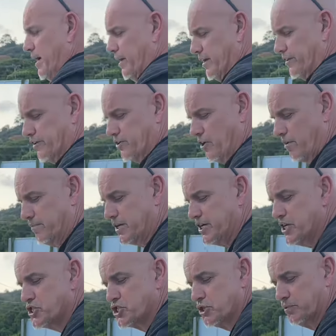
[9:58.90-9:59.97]
Another common
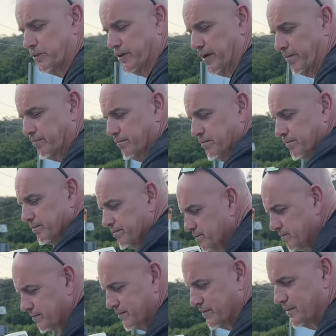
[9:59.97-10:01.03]
issue with them,
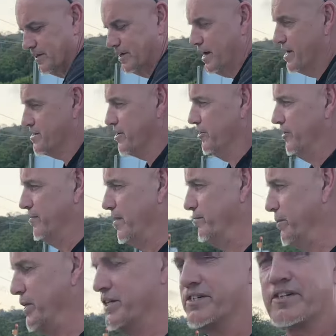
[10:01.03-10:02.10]
as I remember